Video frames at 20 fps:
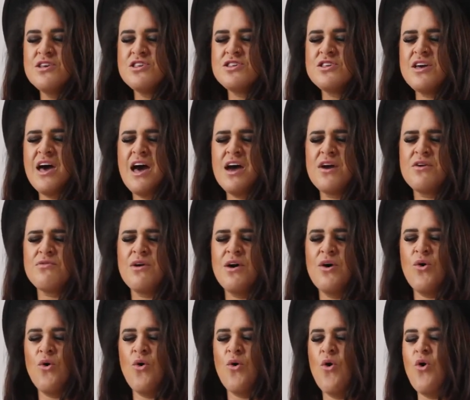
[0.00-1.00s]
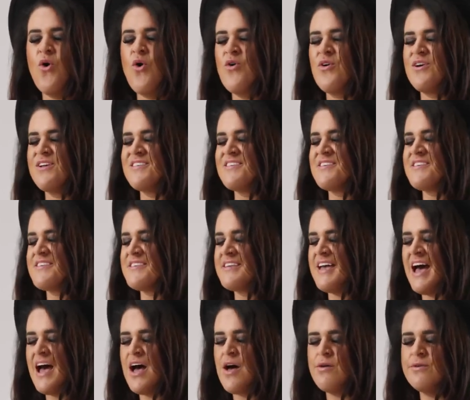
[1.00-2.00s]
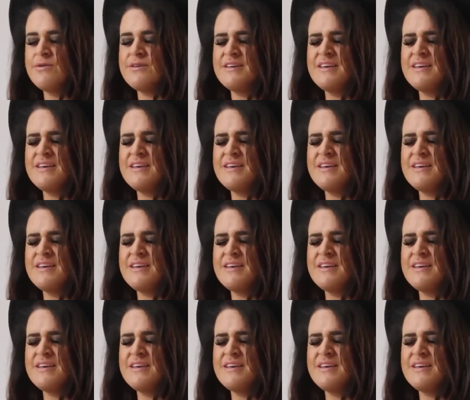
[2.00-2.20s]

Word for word: chakra, organ, cell.